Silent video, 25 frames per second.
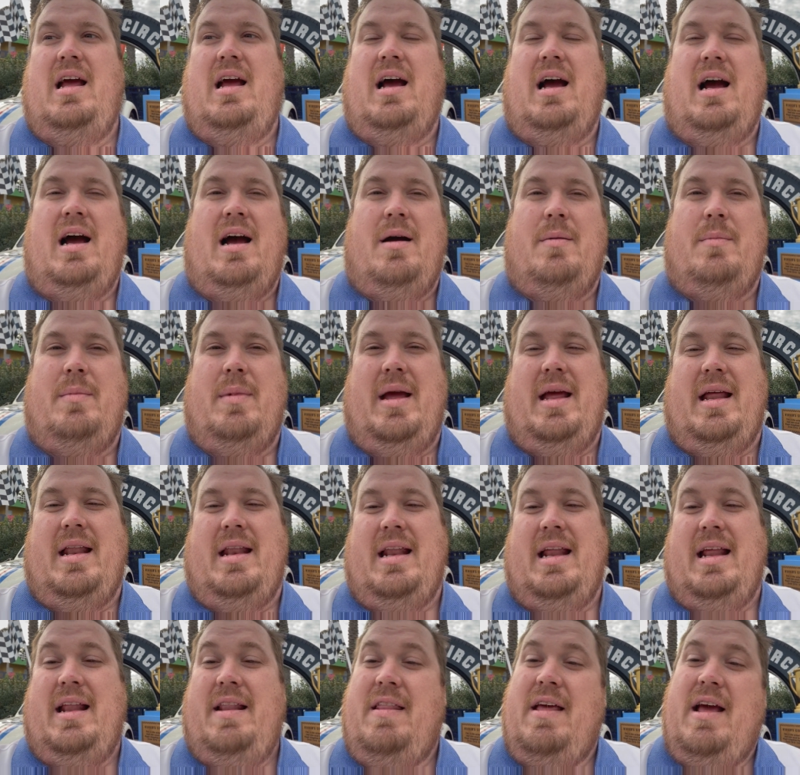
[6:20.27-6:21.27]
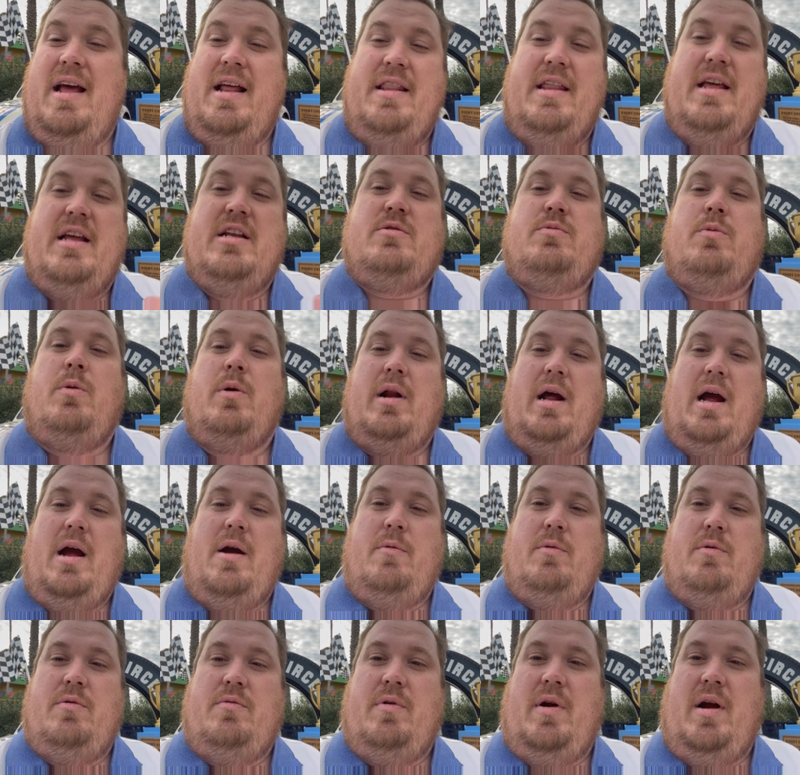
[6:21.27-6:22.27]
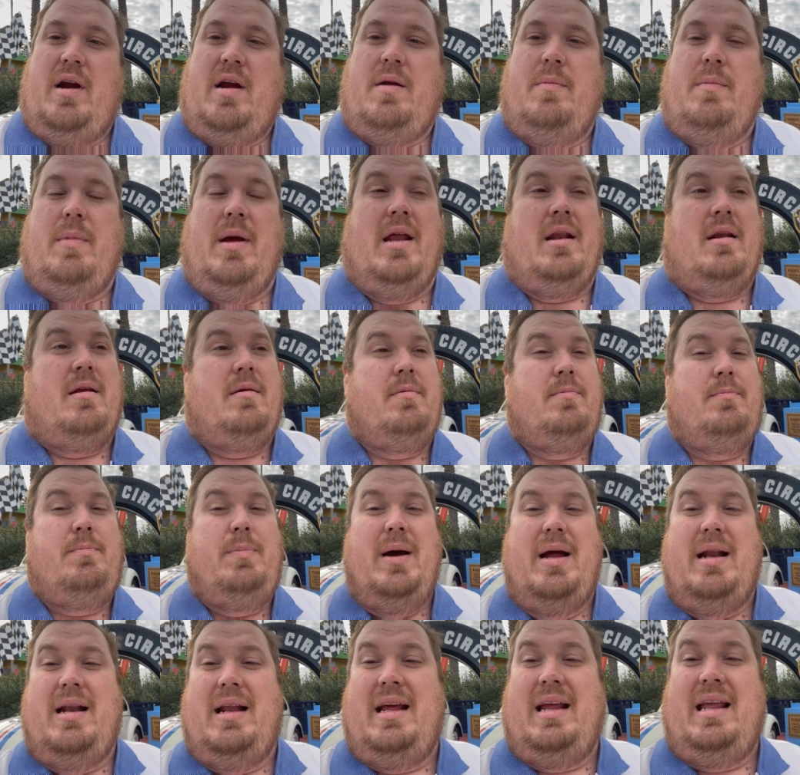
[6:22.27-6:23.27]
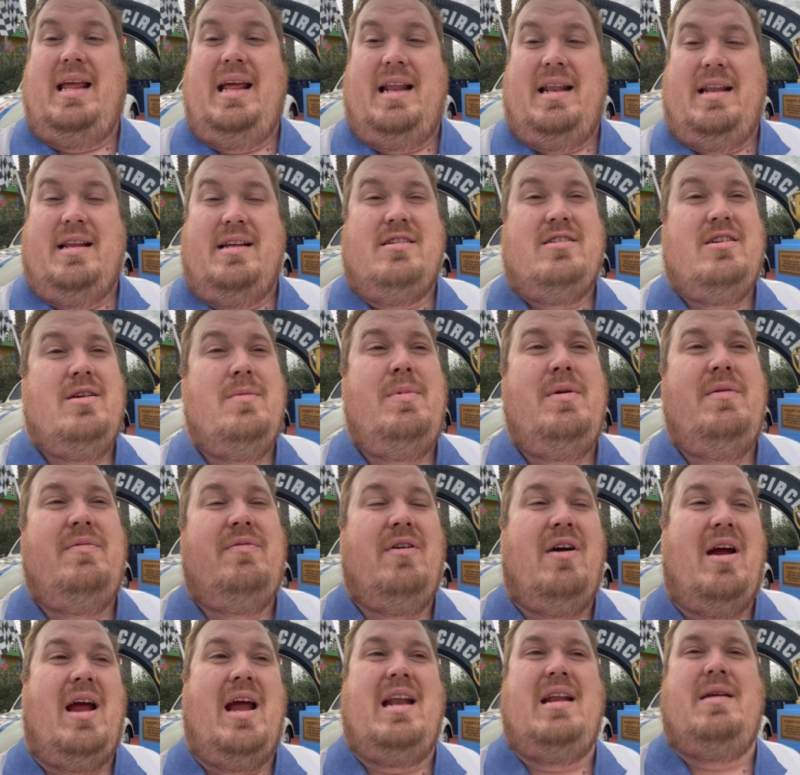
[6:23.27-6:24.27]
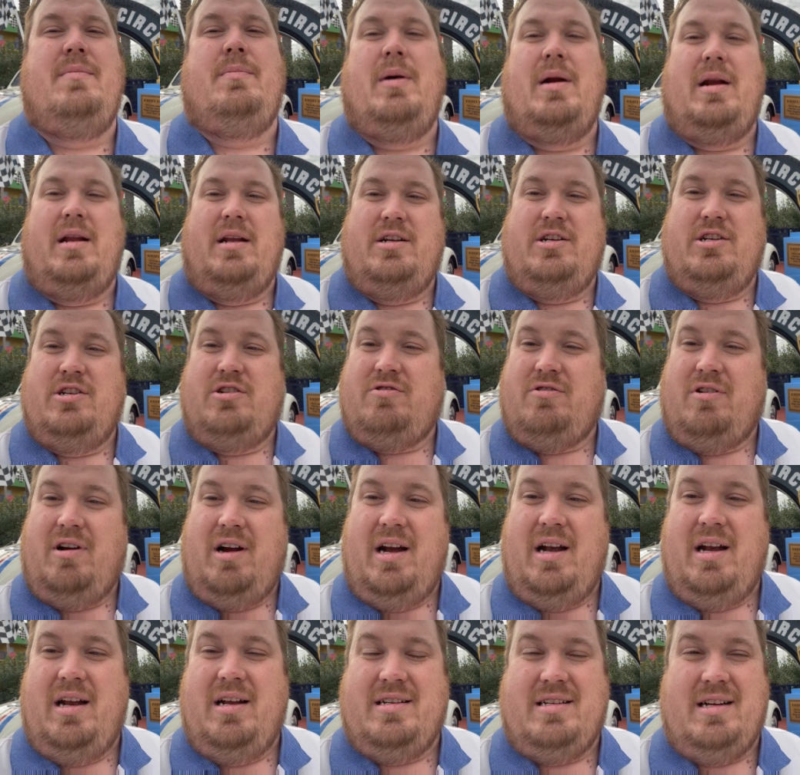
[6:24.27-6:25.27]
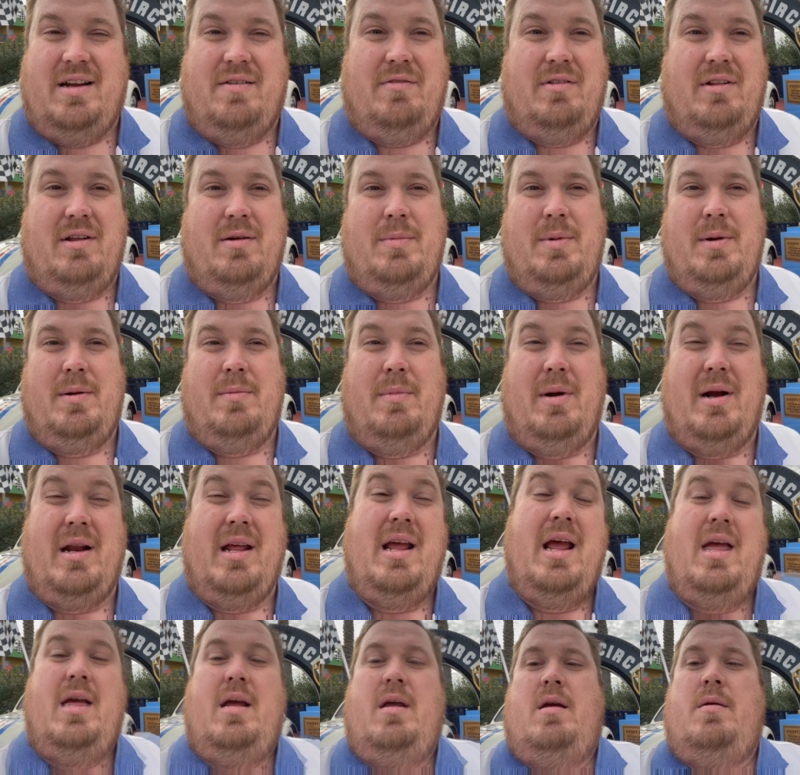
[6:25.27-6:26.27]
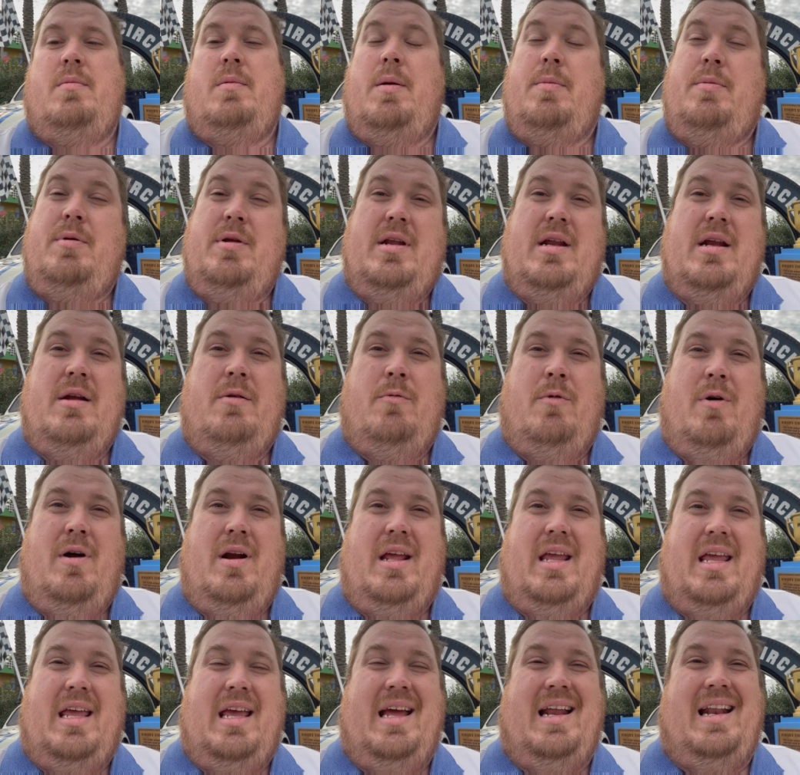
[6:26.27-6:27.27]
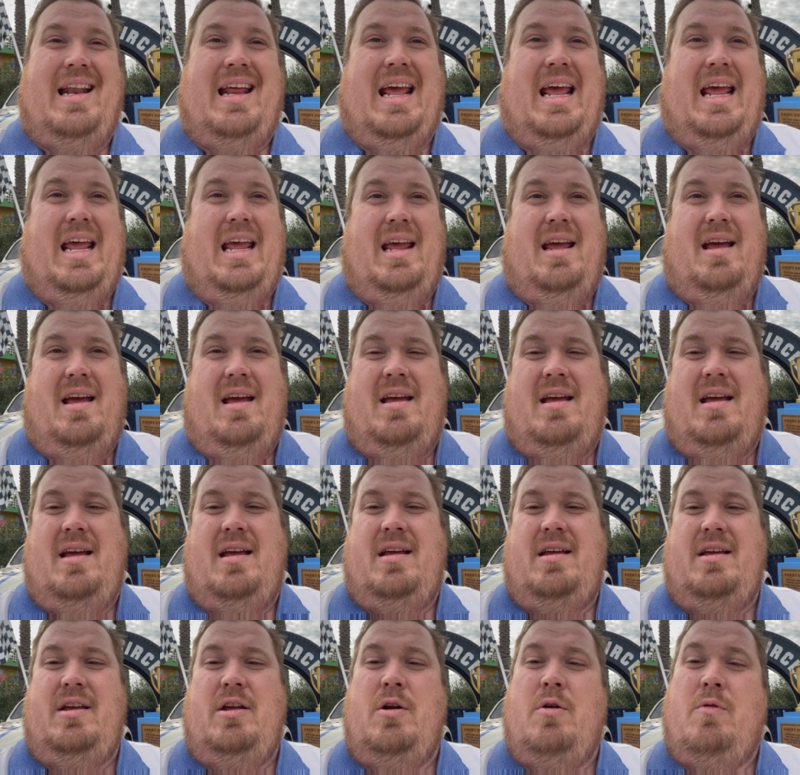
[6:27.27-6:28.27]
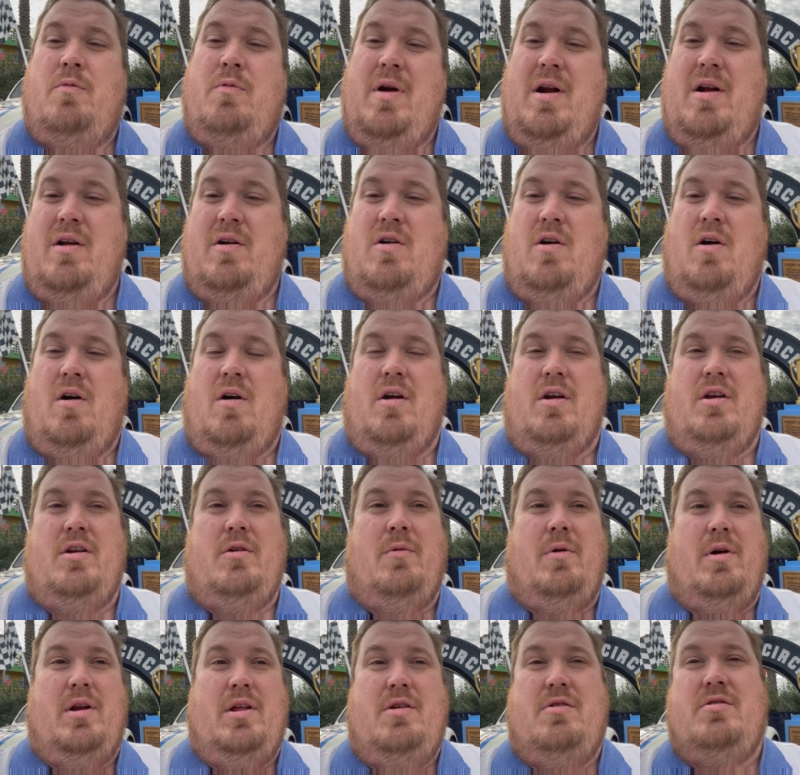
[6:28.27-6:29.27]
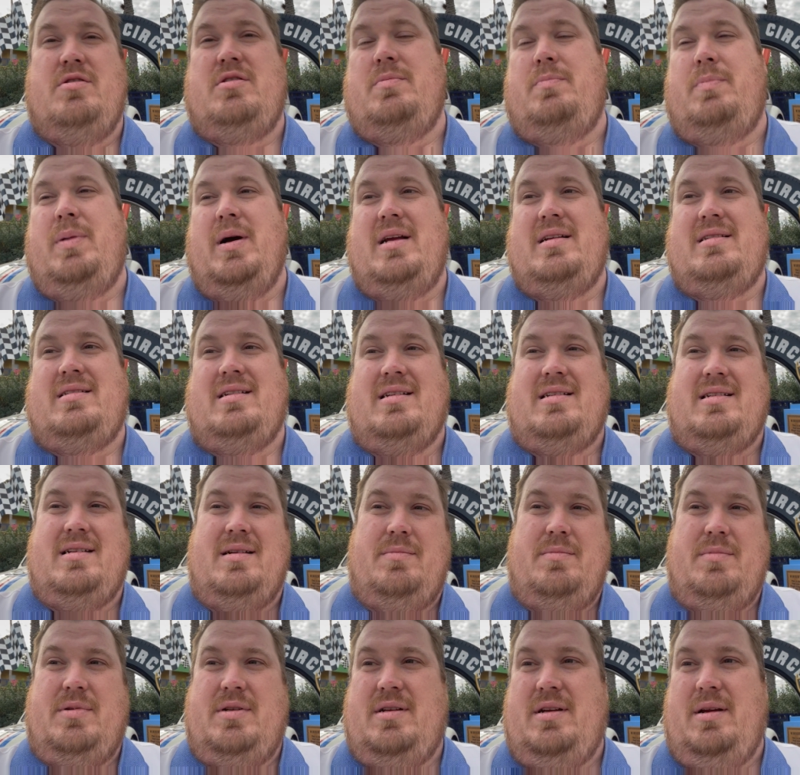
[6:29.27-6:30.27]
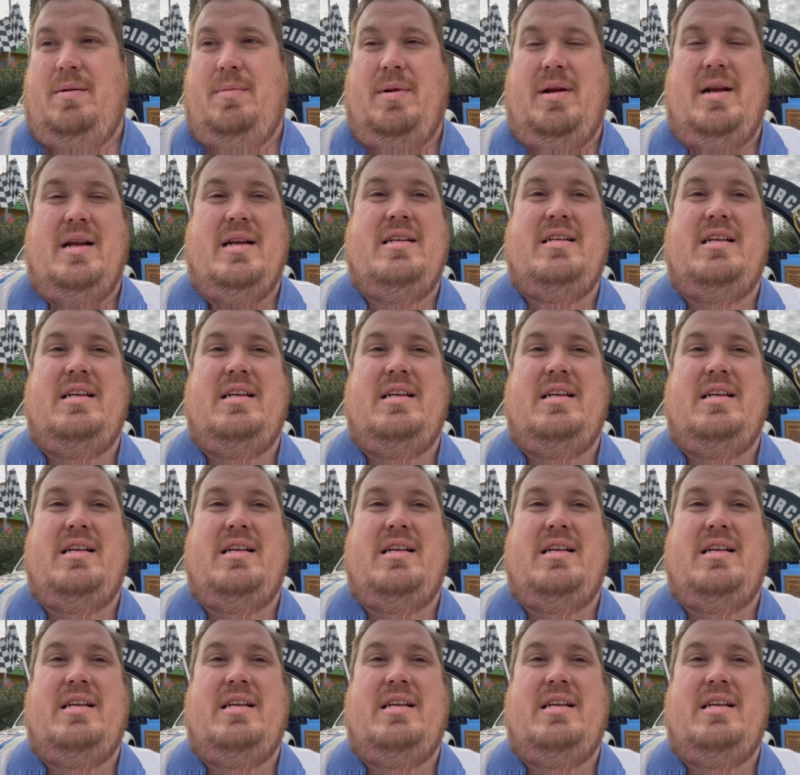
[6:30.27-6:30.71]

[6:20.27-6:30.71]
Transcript: And that's what I would recommend. But again, this could be for anybody just trying to save a little bit of money. Maybe you didn't want to get a, you know, rental car and you want to use the bus systems. I mean,